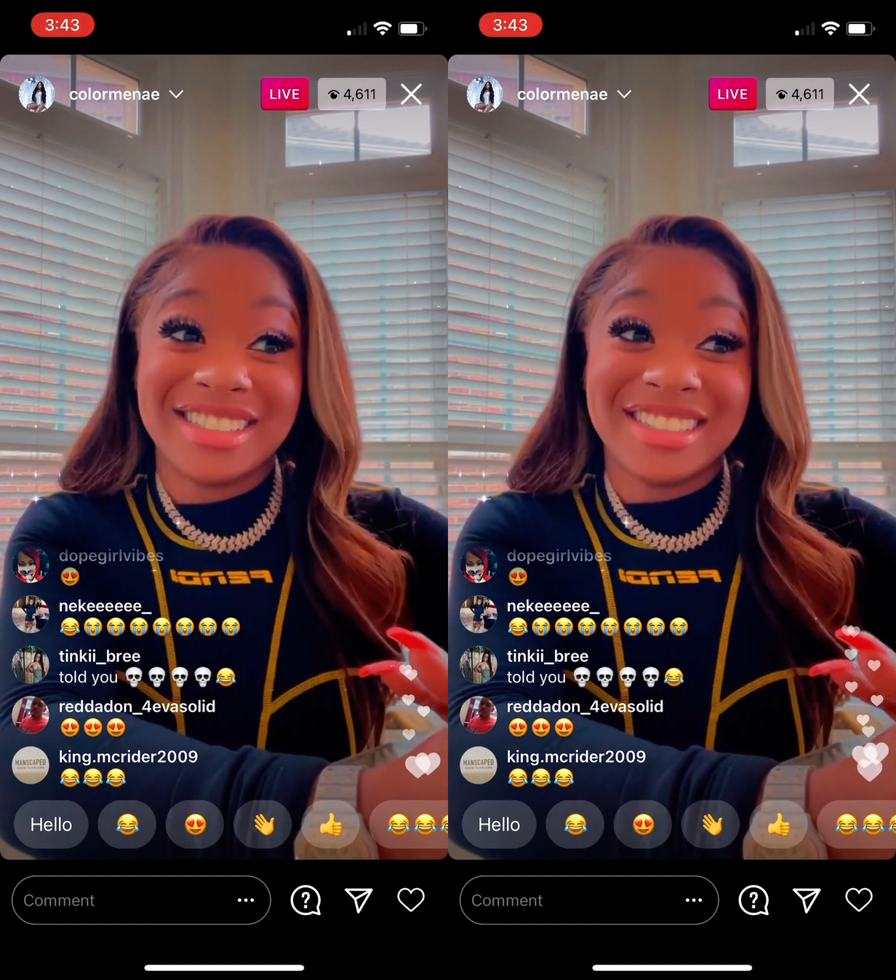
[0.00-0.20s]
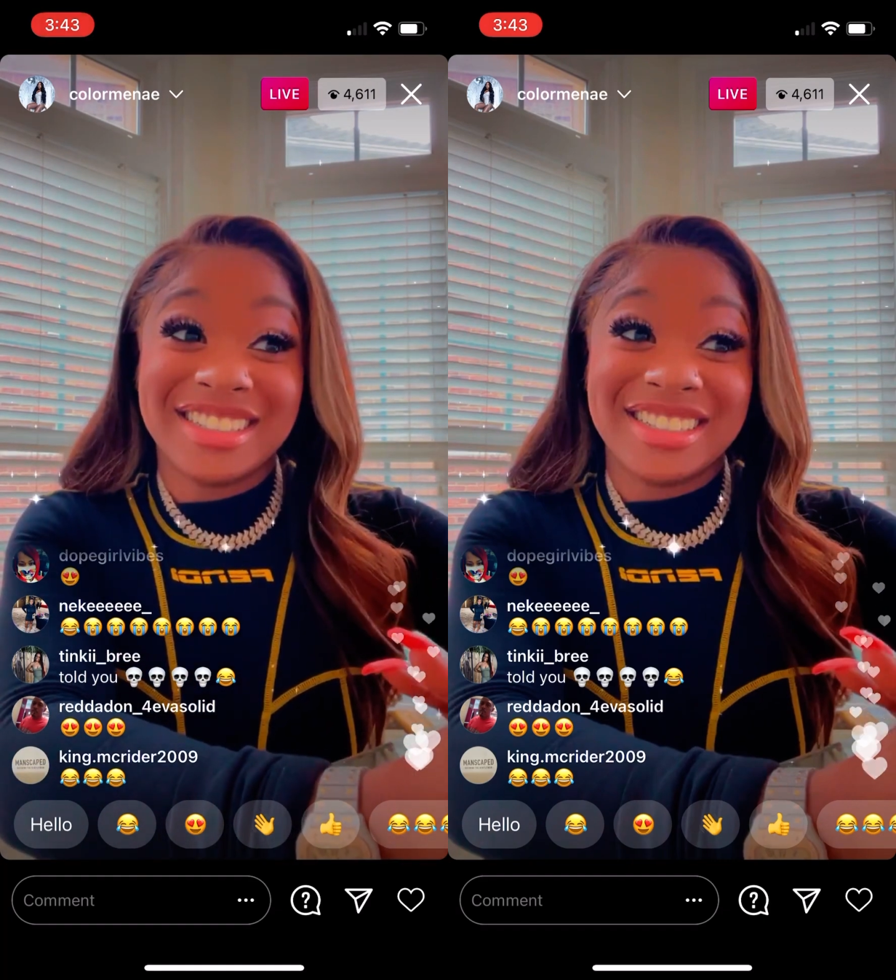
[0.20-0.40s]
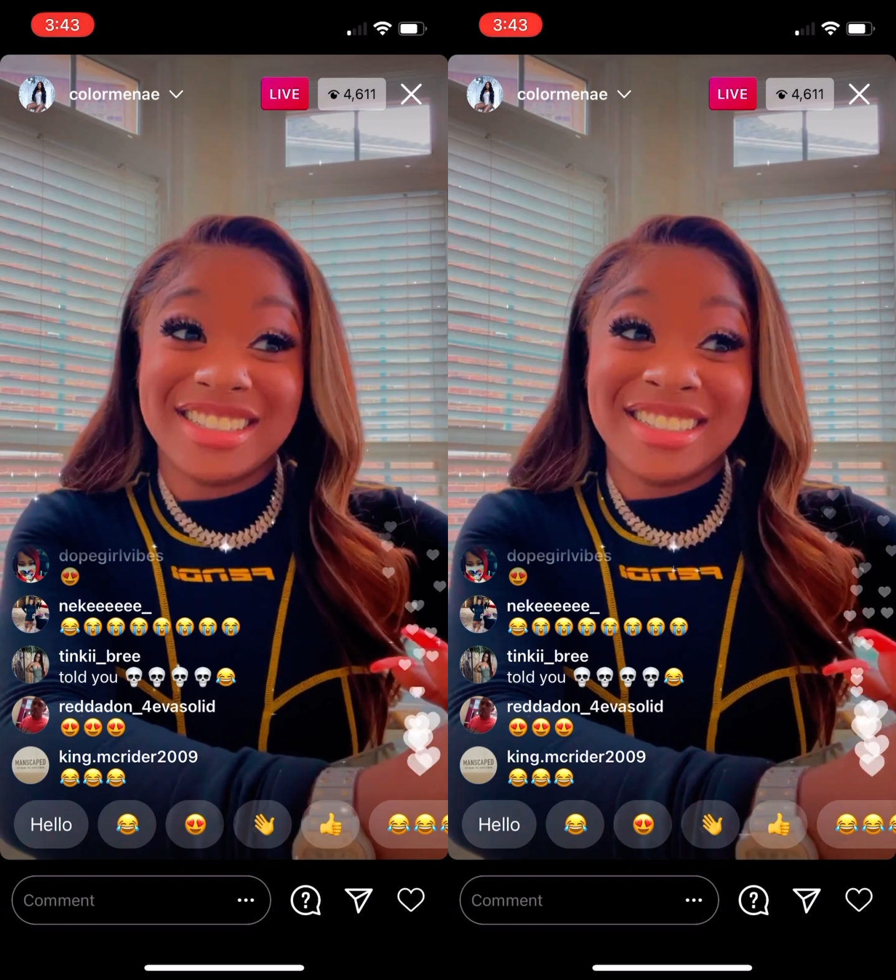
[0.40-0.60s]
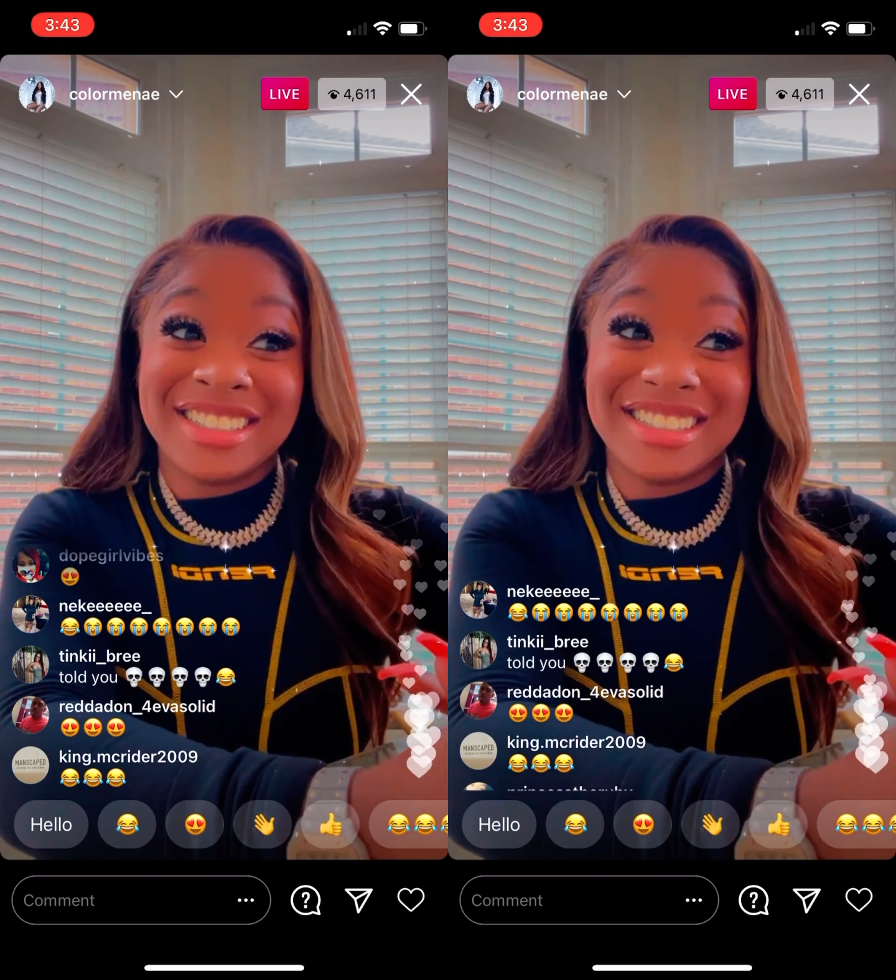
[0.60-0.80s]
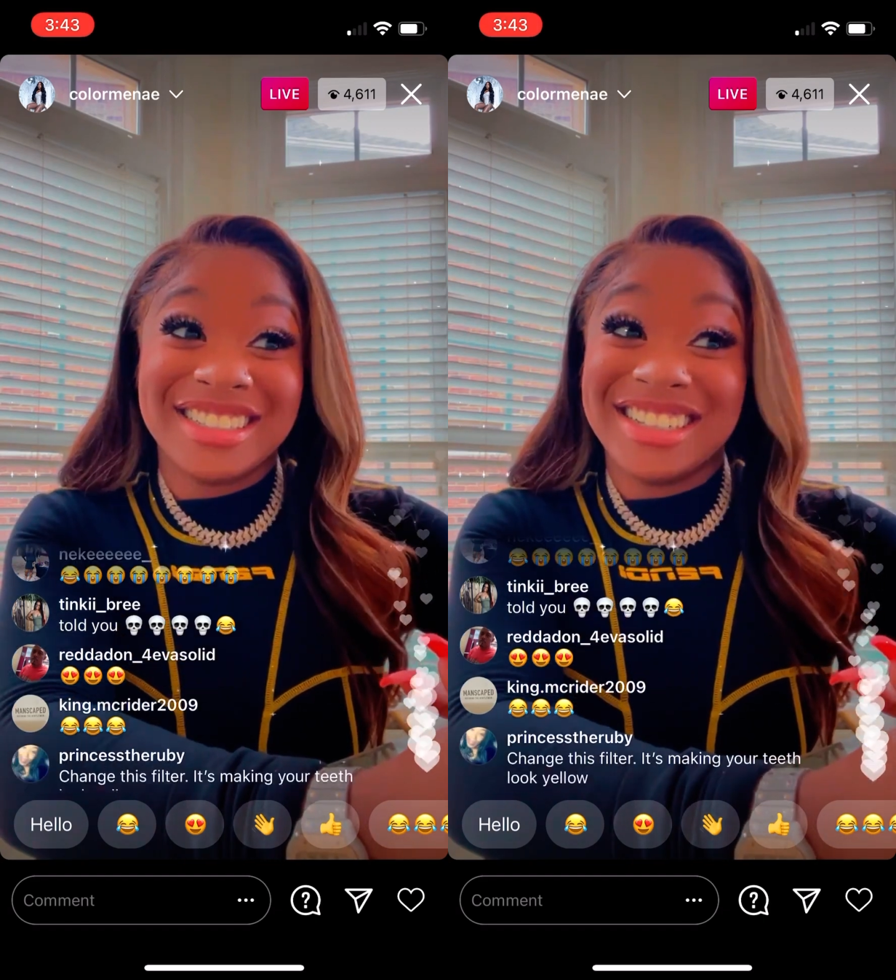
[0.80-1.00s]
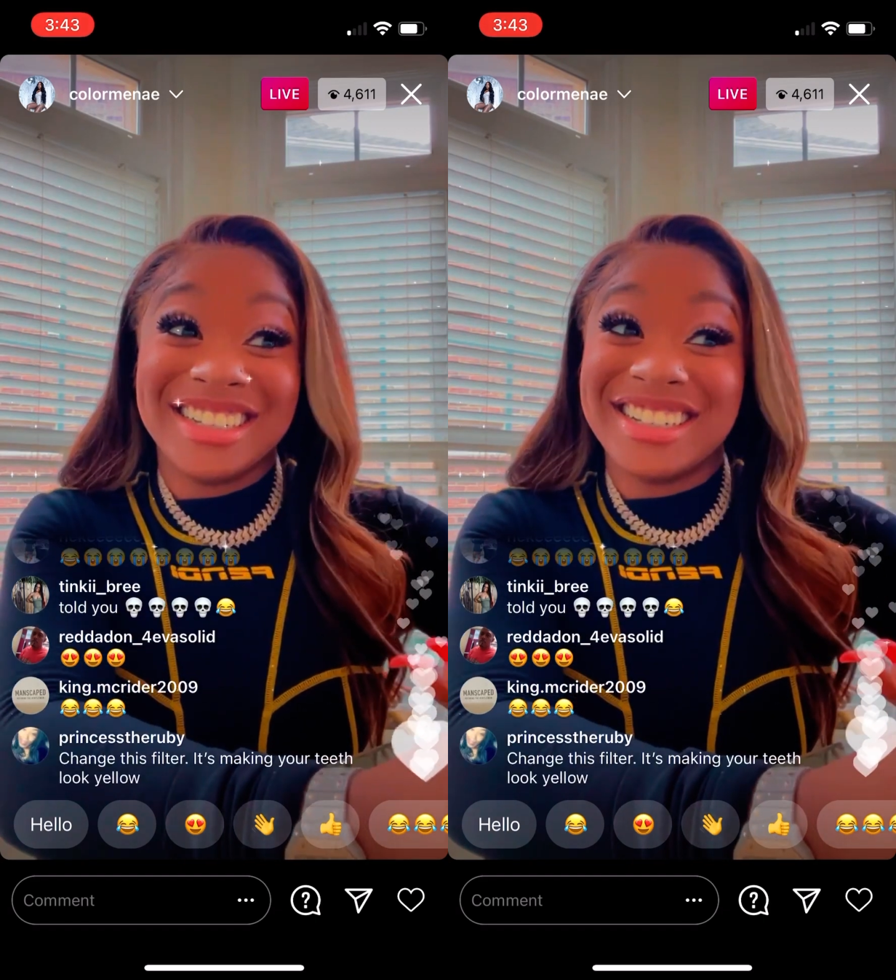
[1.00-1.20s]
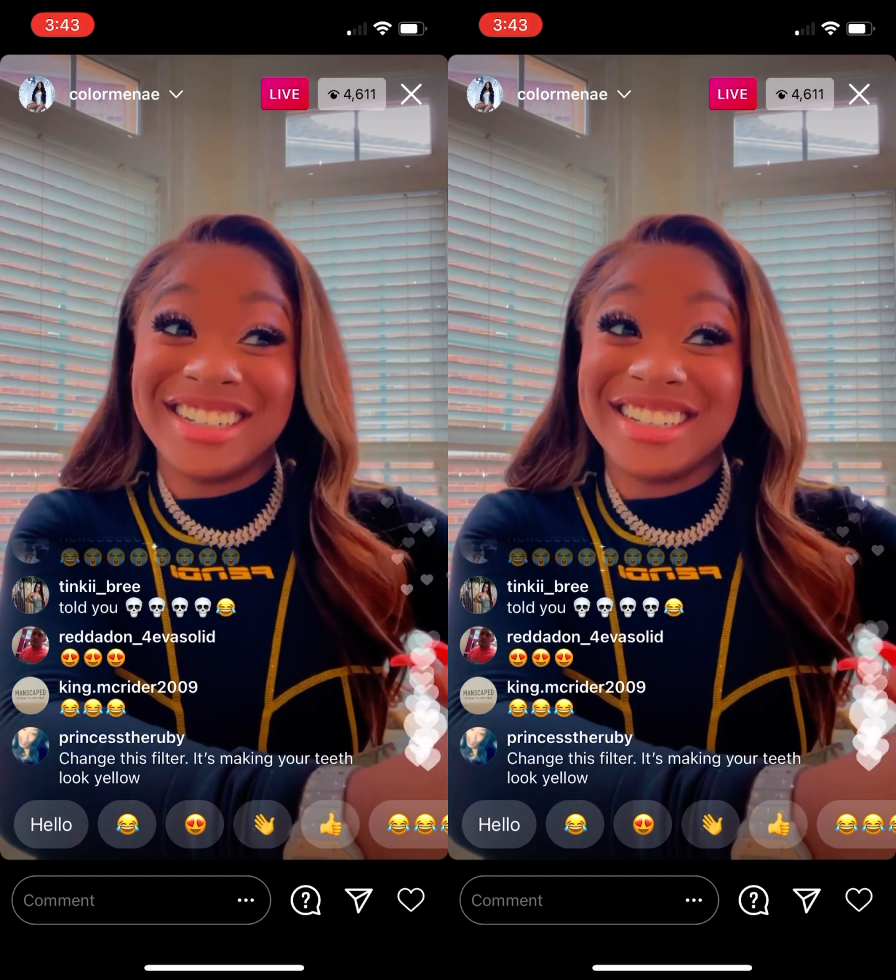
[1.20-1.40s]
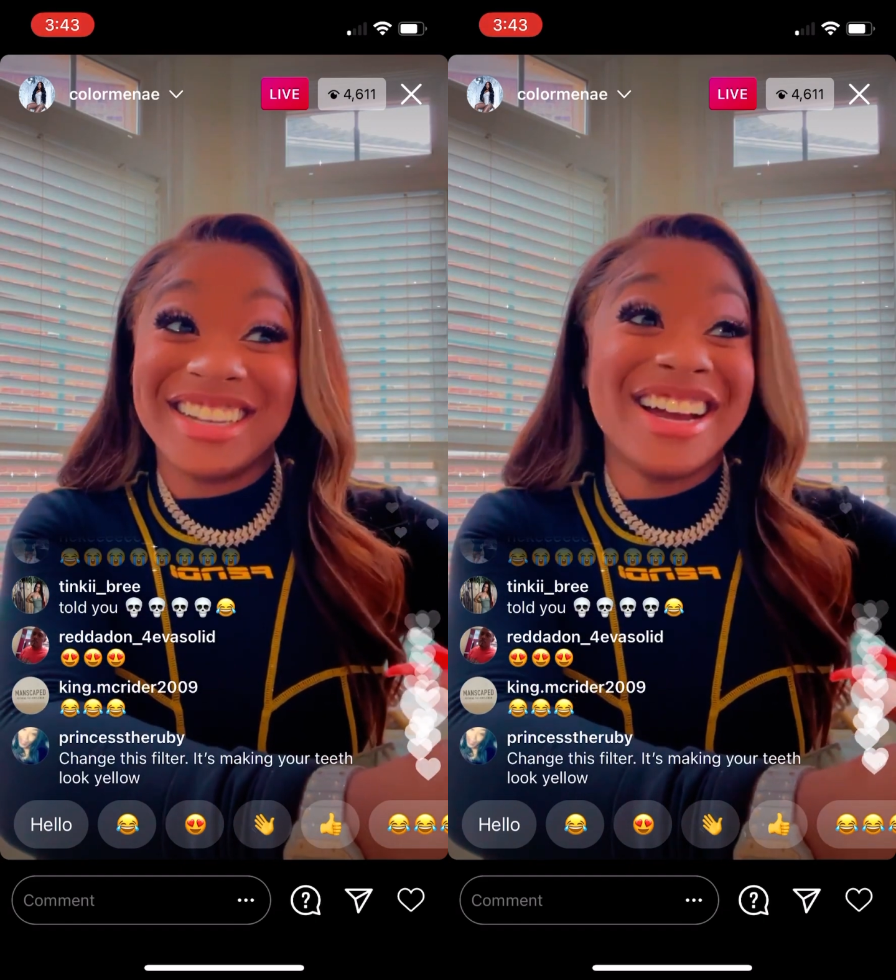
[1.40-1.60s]
Yeah,
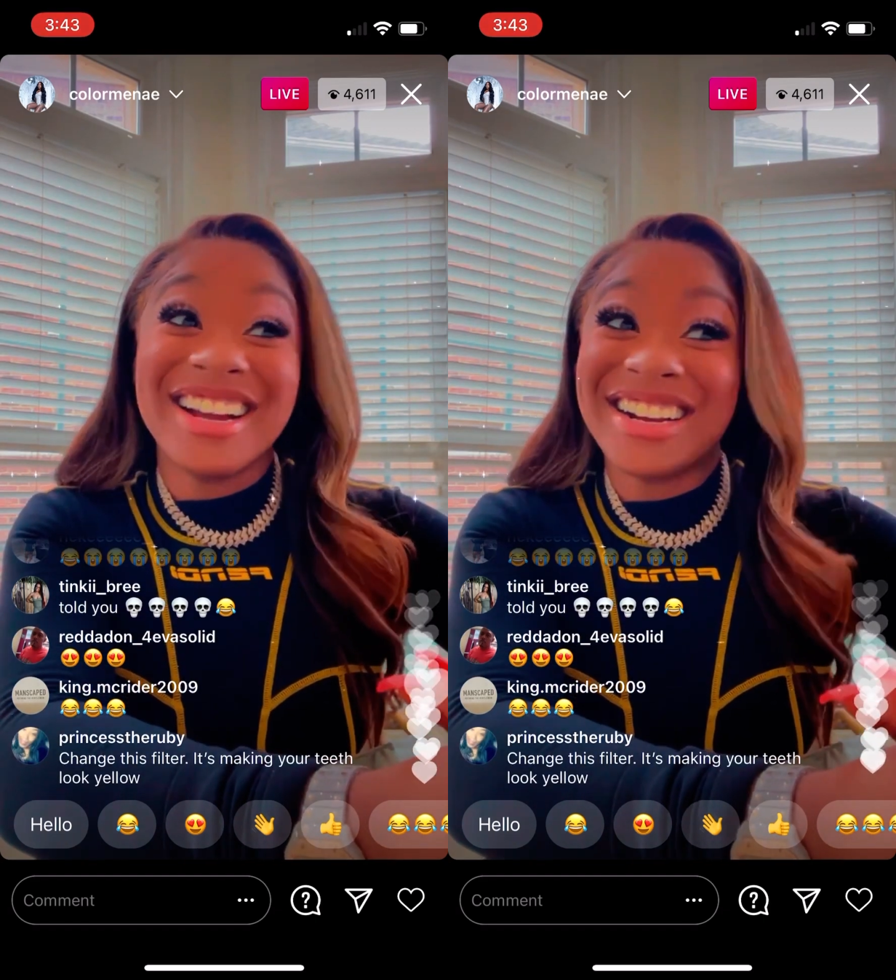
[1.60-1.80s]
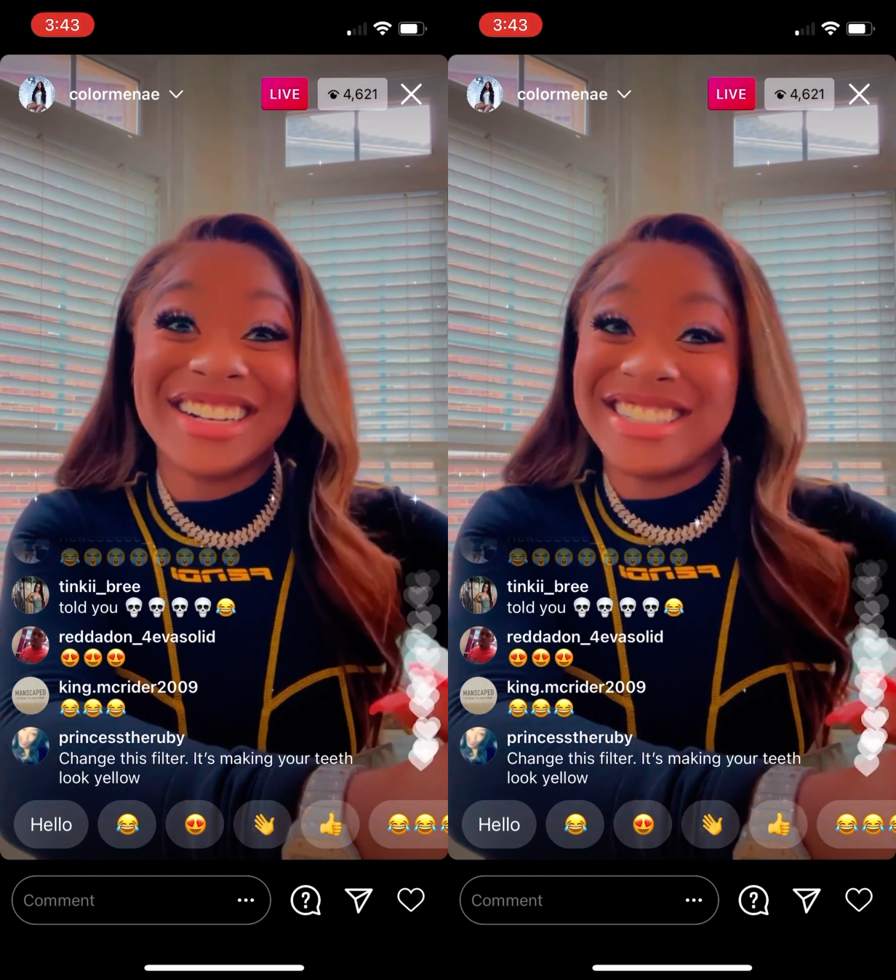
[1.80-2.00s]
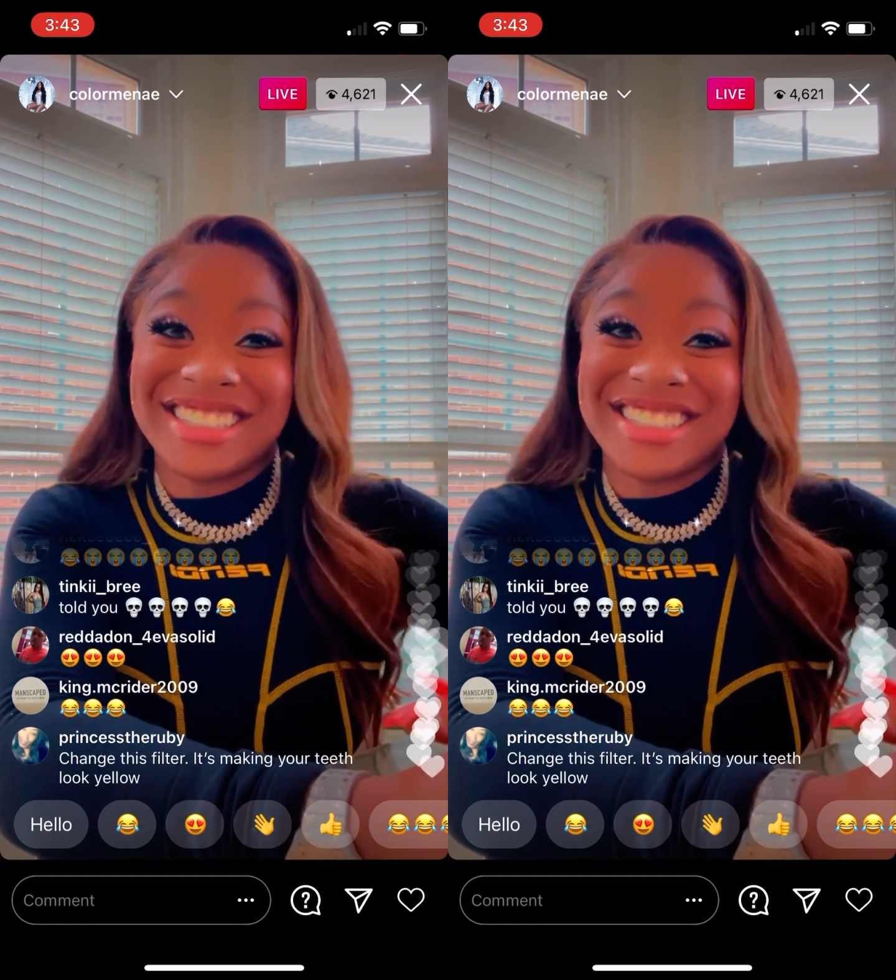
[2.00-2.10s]
her is